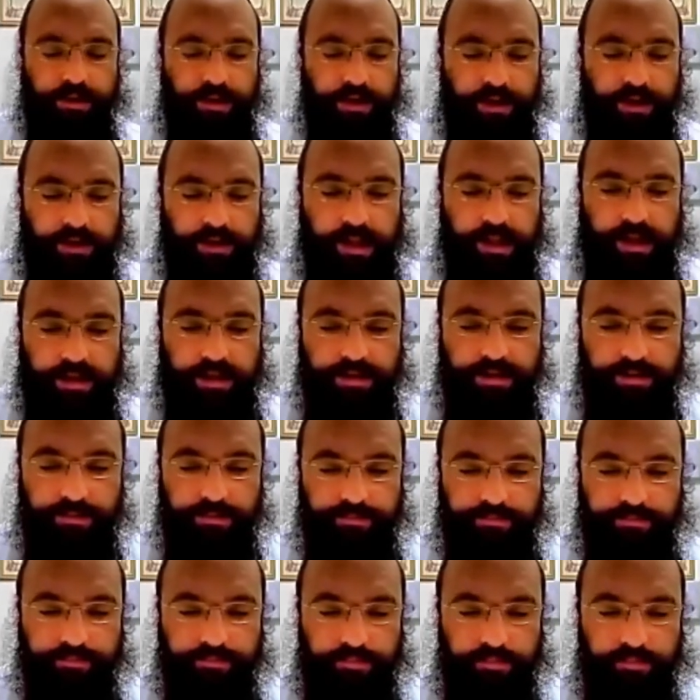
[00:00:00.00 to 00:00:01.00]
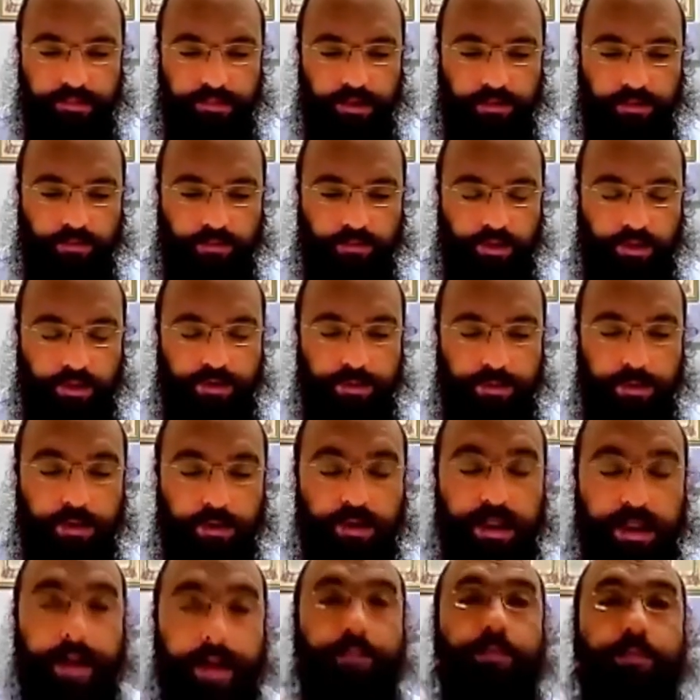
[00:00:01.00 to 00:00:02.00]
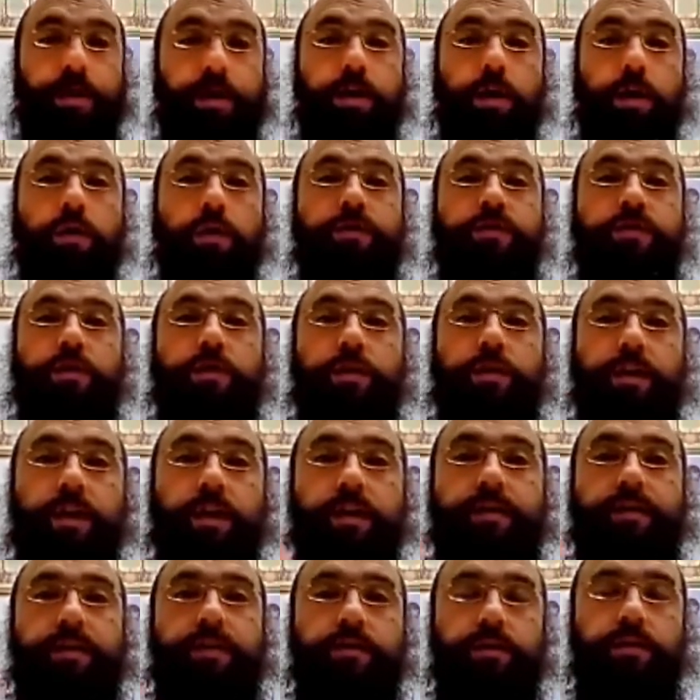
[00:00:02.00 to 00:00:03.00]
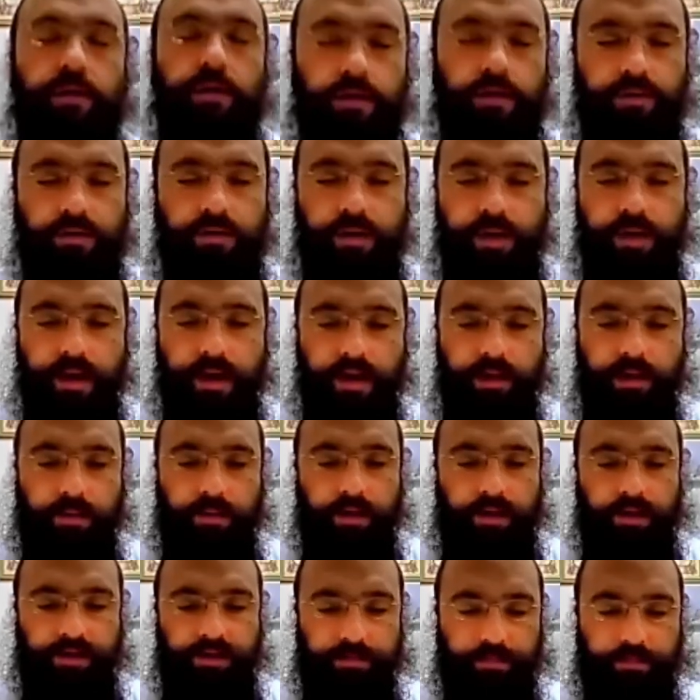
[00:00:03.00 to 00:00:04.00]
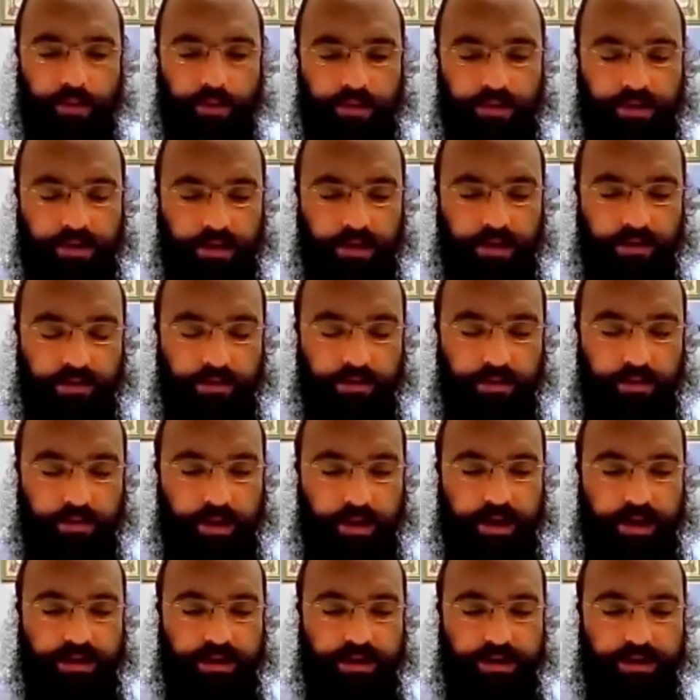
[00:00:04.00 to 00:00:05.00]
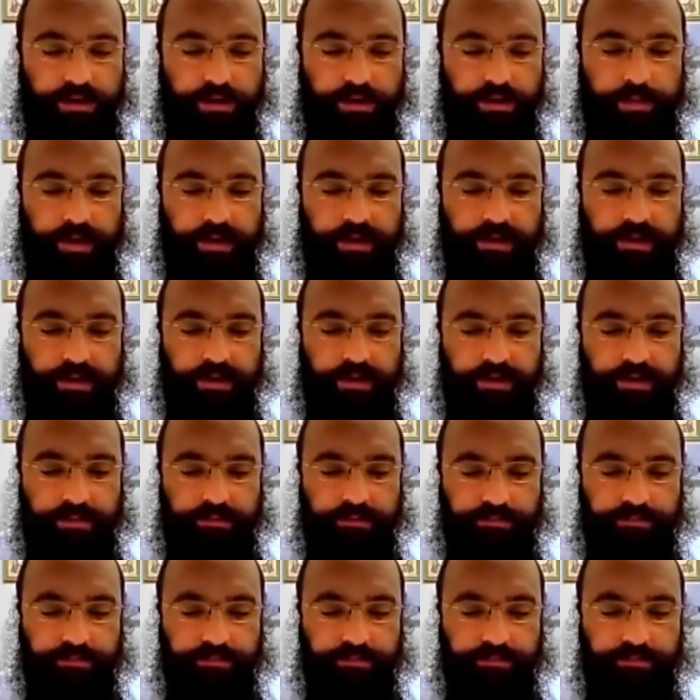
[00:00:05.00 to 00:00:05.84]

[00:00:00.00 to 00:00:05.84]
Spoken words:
class. Of course, we'll elaborate also on Chassidut, but it's important to give you the Rashi's, the basics.